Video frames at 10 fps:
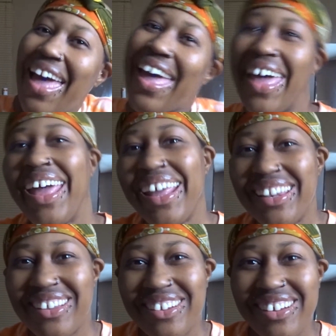Hey
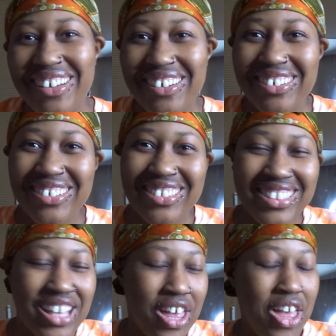
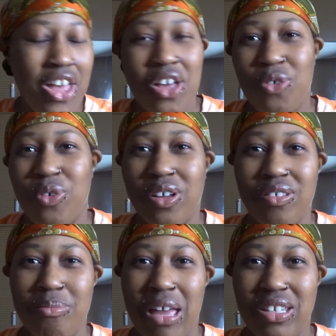dolls,
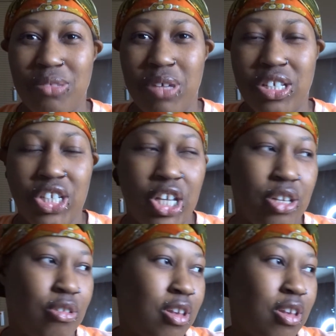welcome back to my channel.